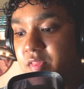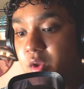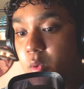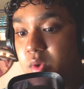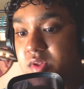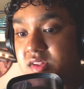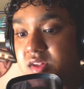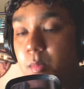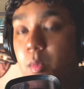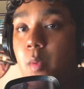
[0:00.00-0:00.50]

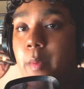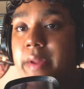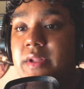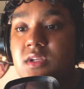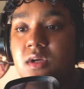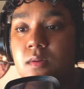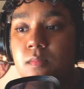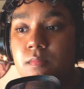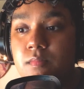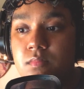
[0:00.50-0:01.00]
some
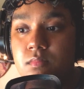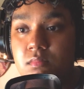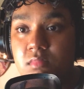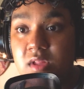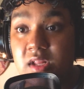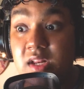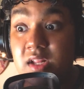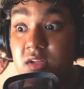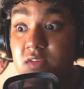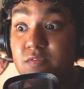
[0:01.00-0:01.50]
momentum
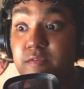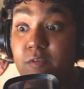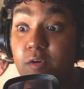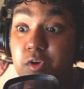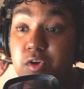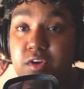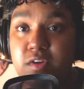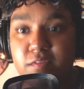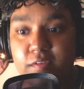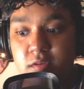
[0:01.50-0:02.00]
leading
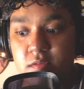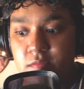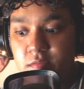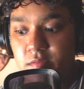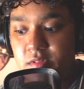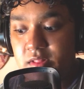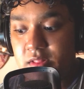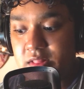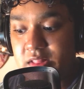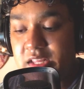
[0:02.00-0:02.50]

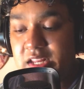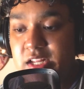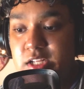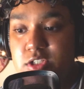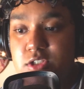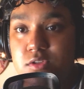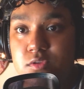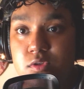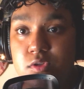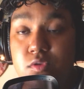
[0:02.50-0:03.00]

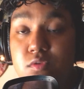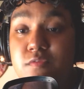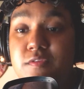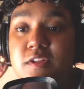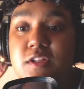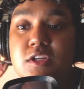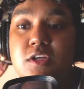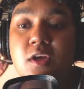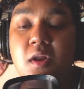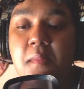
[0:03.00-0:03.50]
to you
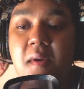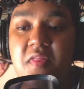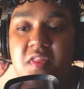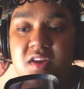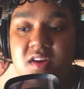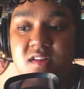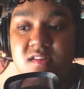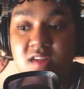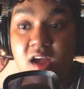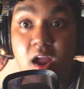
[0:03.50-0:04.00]
feeling good about the
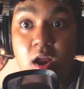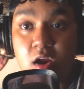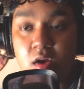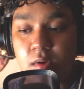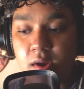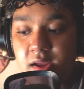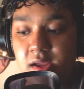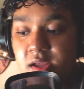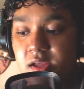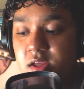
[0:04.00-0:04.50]
desire,
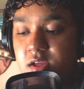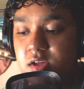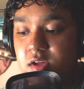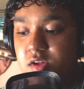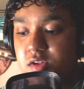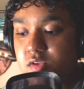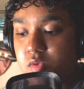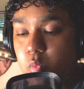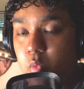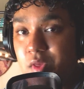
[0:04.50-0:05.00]
right?
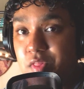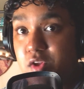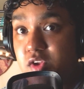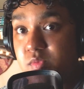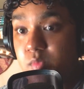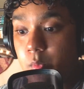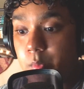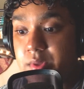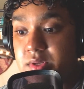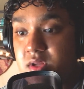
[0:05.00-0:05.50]
So when there's
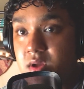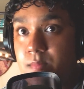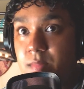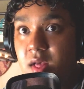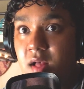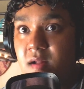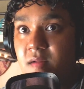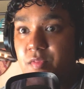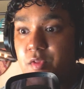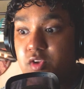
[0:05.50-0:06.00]
momentum,
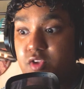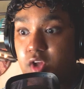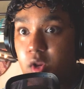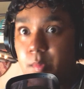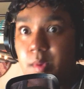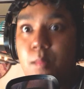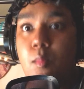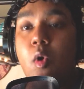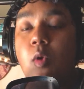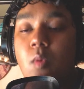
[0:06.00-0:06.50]
there's going
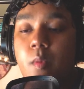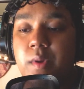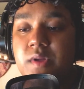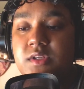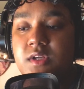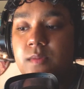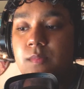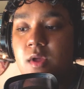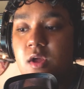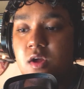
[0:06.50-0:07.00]
to be more
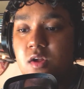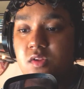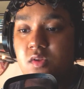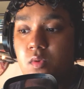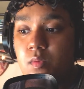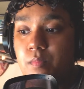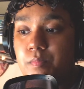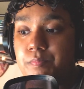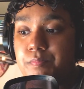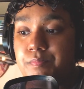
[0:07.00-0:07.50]
momentum.
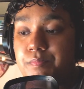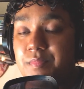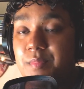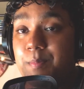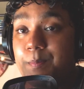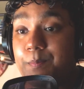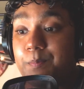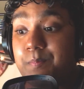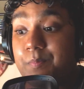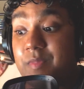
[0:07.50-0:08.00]
So
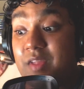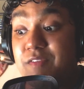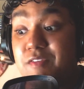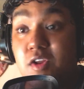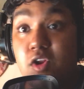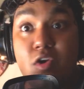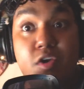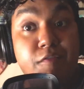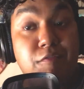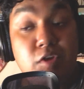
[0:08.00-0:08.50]
if
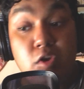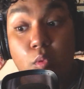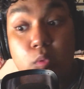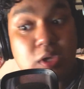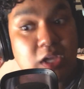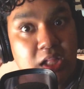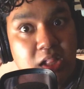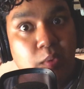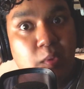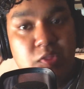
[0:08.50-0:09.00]
you don't
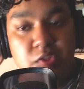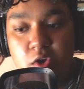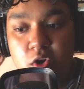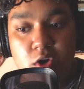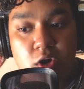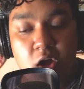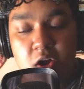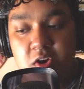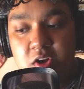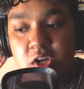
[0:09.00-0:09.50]
kill it with your
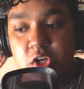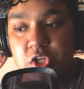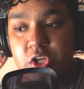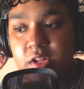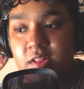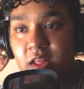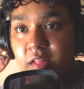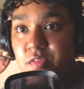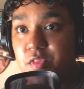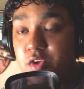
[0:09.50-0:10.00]

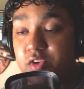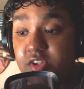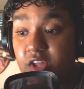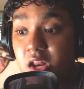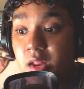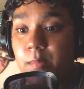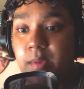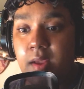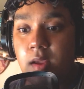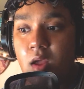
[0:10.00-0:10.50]
contradiction, then there's
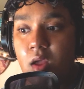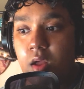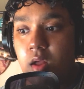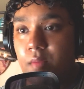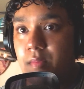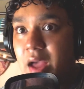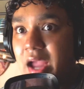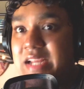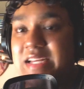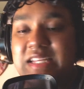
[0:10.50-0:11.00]
going to be
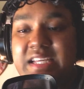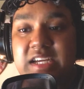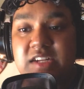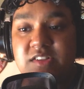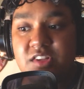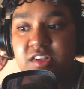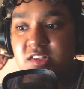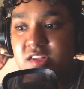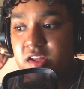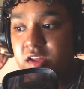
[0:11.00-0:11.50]
ideas.
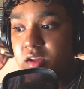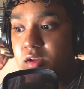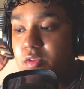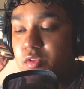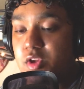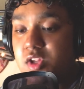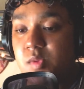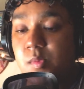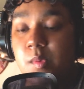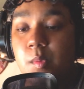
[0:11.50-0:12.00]

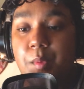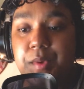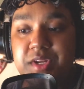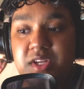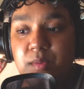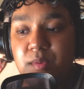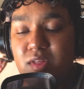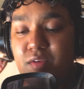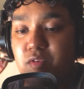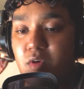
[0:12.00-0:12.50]
There's going to be
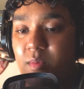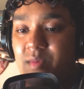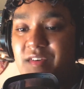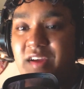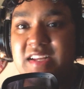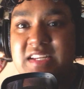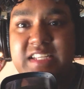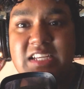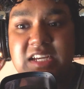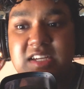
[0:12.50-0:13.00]
momentum in the form of
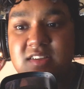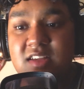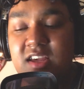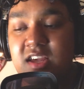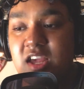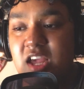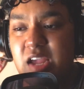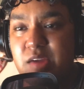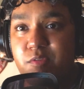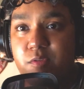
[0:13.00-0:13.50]
ideas,
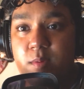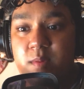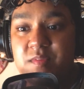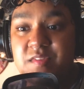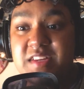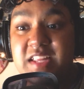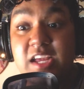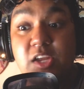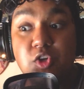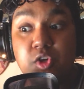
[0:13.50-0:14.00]
in form
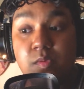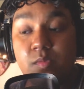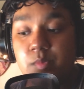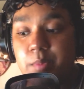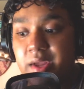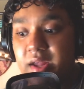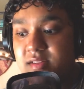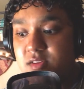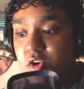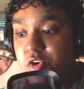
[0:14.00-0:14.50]
of daydreams,
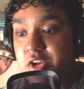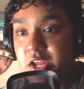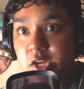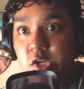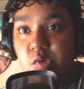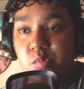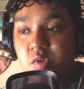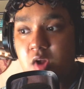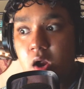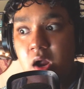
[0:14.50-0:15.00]
because your
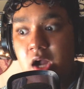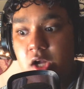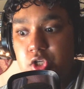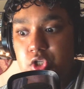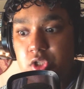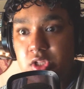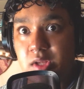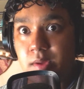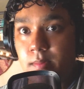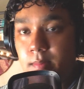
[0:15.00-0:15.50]
daydreams are
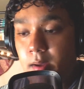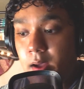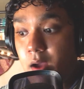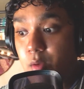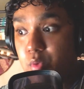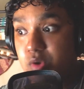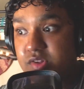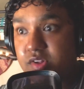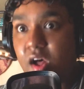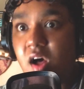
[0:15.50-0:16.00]
actually a
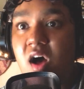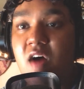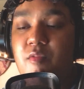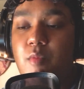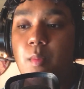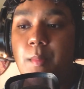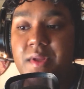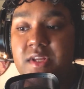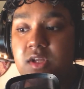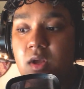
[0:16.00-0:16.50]
result of
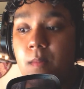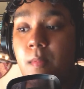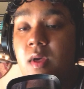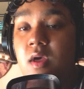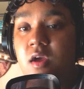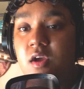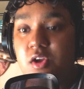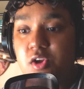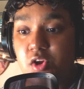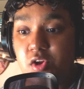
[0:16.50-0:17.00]
momentum.
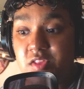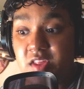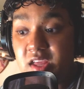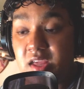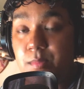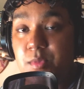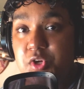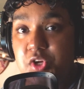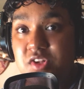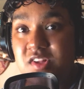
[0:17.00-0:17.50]
The
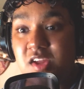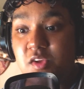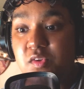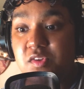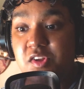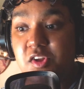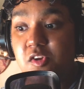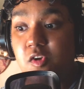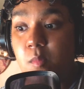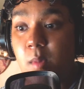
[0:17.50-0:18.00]
images that you
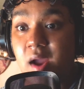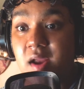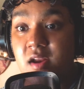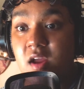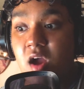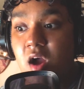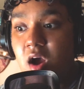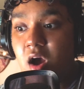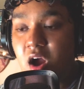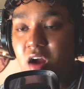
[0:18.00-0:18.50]
see in your mind
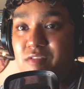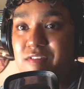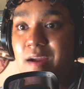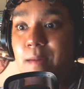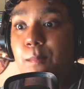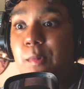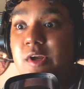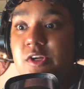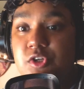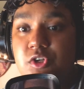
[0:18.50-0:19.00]
are
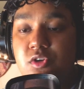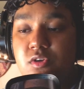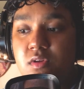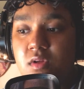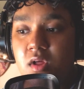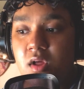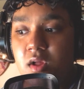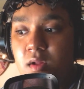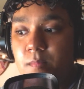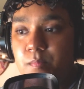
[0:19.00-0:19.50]

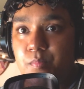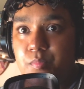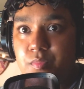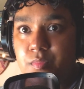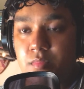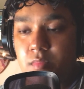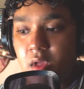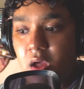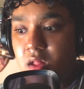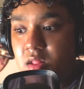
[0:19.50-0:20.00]
vibrational
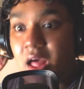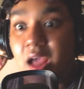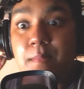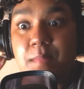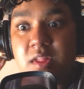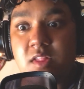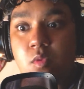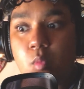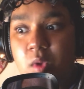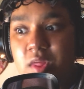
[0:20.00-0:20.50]

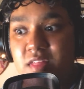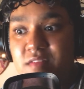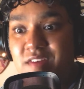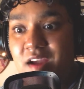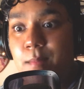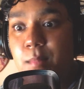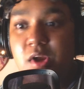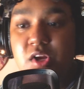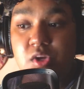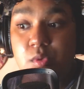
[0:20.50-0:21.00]
alignments with a
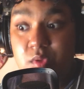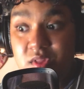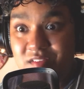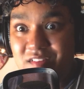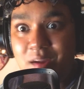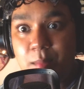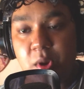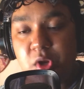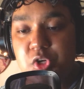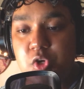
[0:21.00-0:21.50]

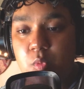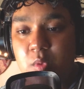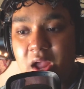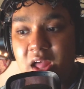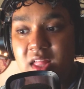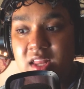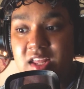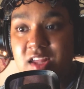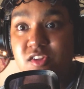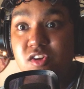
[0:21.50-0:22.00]
vibrational
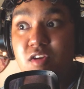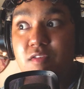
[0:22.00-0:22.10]
reality.